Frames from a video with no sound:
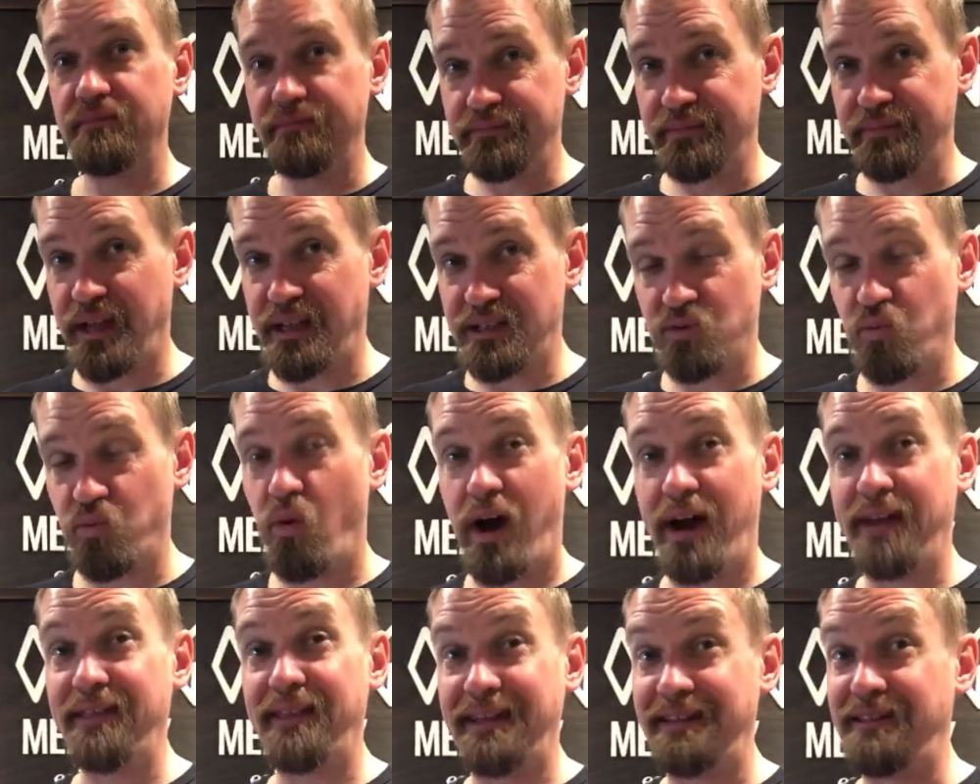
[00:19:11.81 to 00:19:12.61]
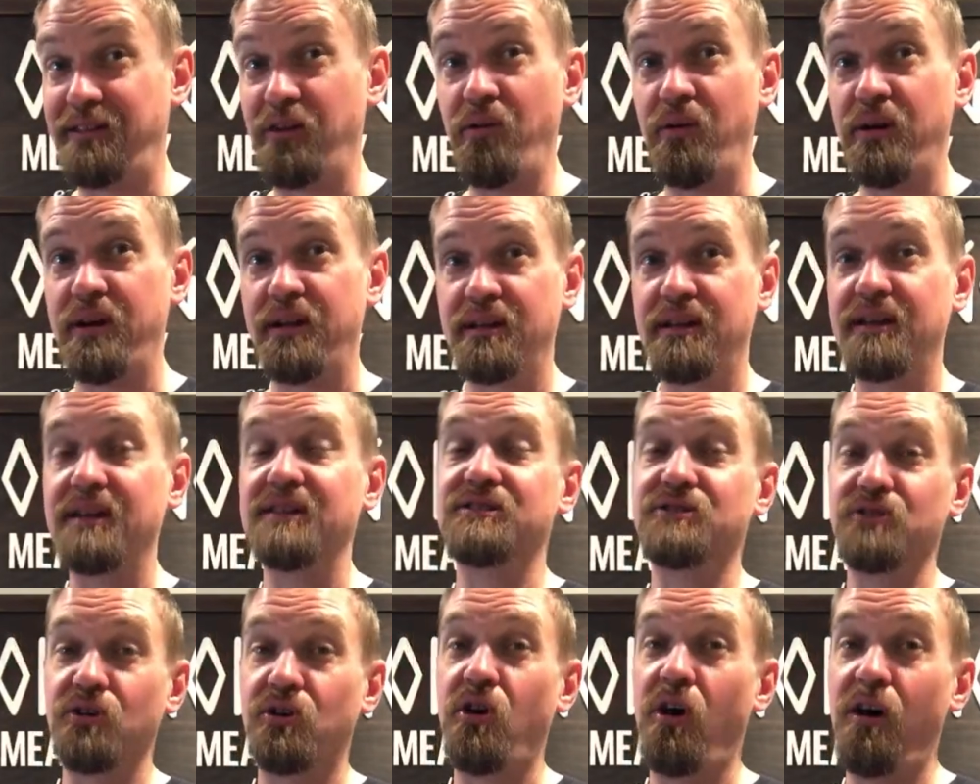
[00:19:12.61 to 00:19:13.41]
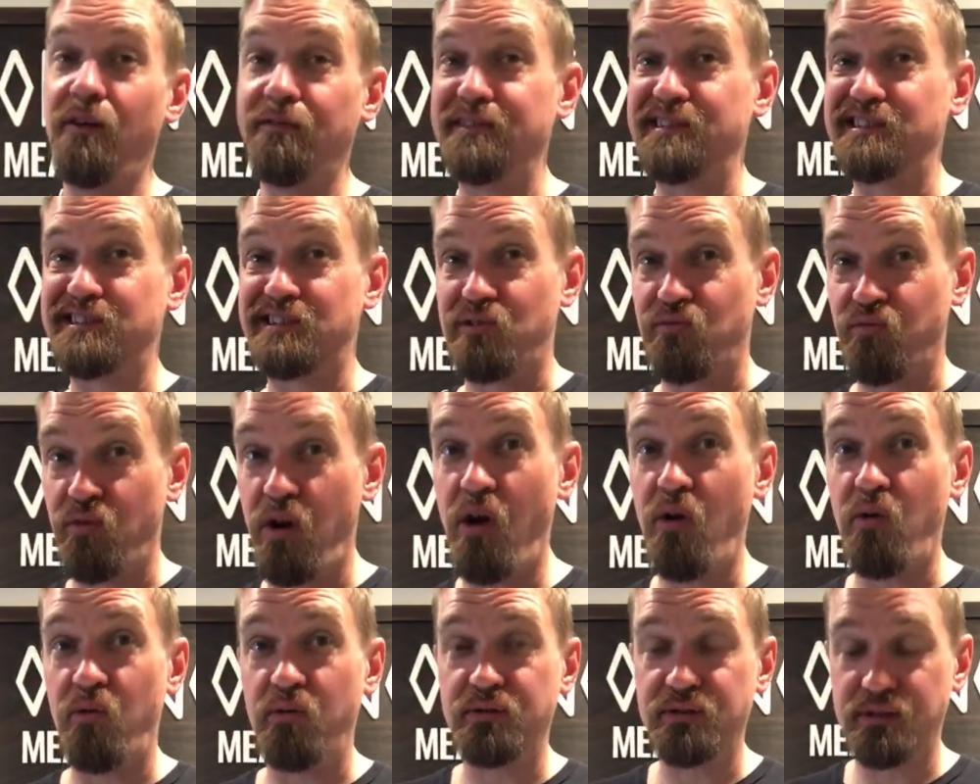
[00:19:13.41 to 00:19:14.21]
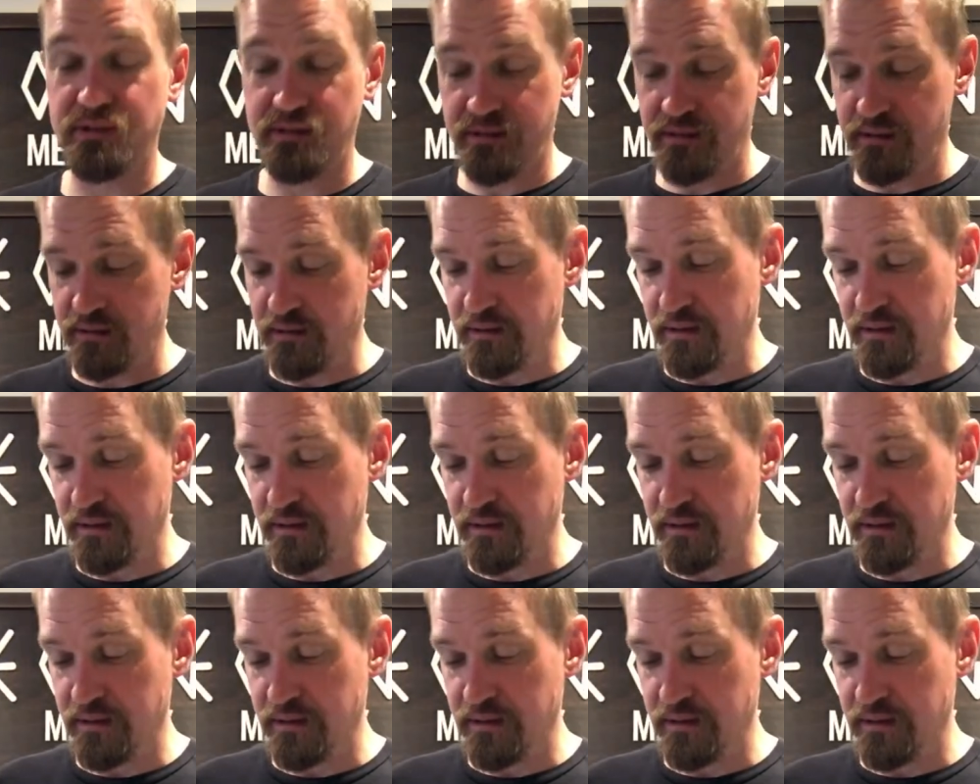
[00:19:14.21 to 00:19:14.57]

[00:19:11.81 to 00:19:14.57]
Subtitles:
That's why they do it, because their coffee's gross.